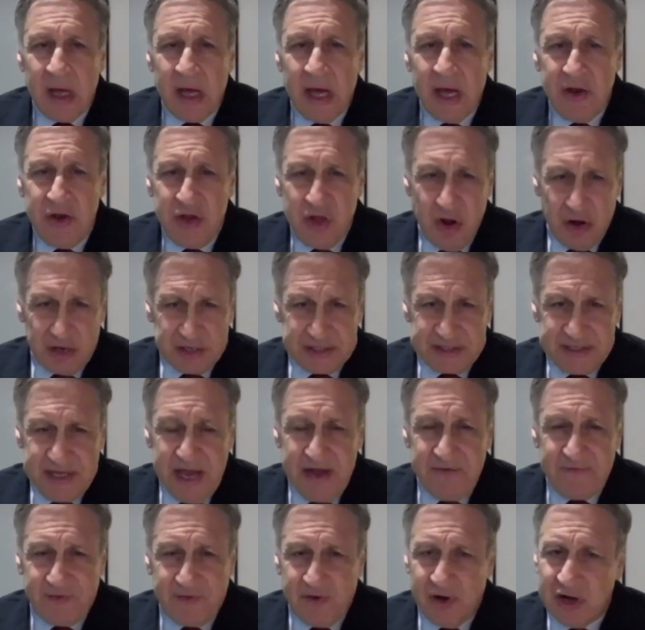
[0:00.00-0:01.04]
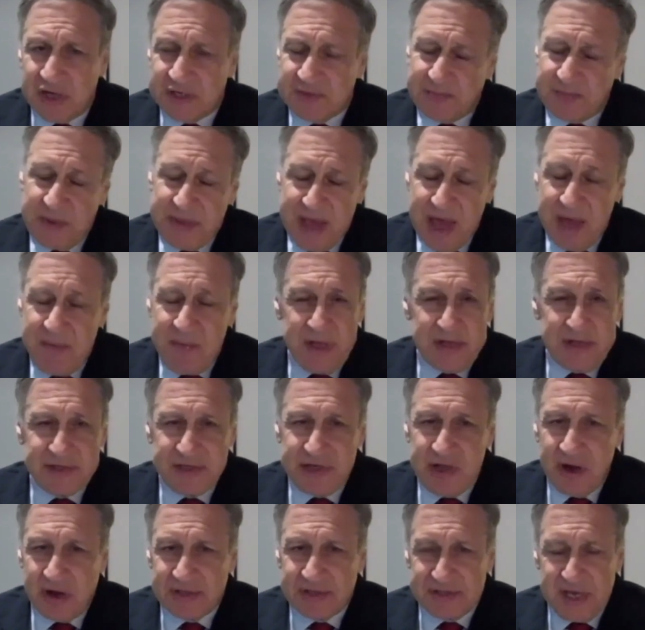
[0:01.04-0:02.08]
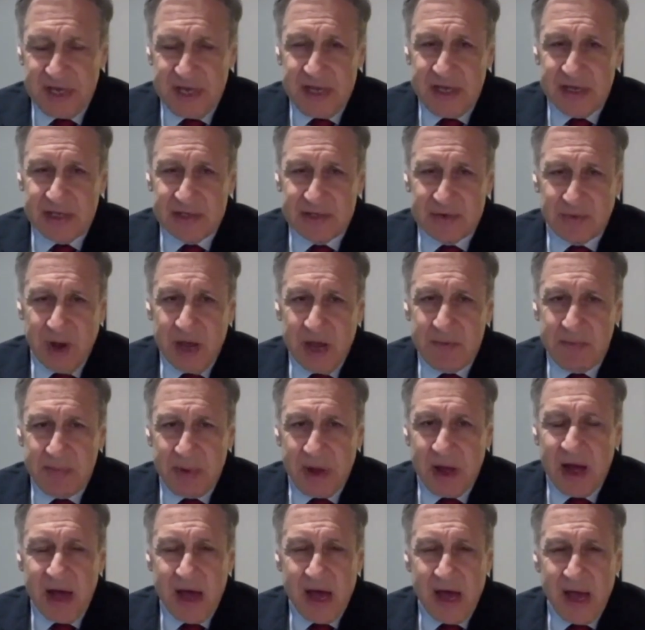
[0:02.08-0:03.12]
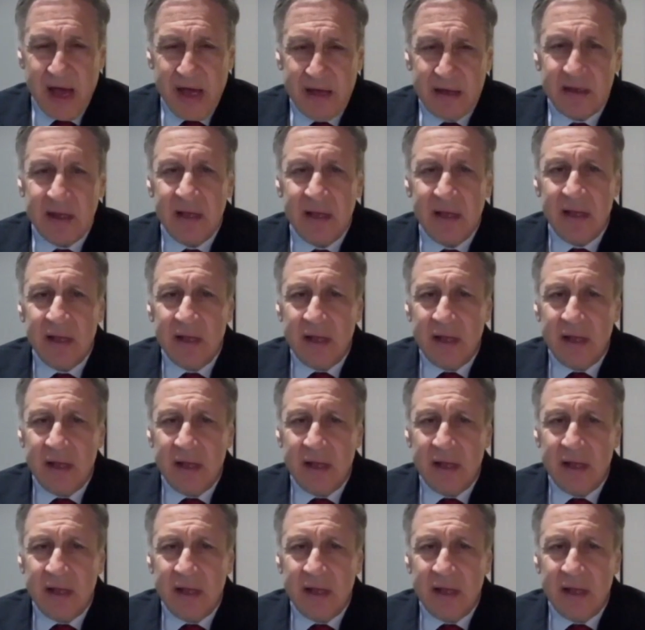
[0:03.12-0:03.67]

uh, New York State first, but that means New York City is right behind.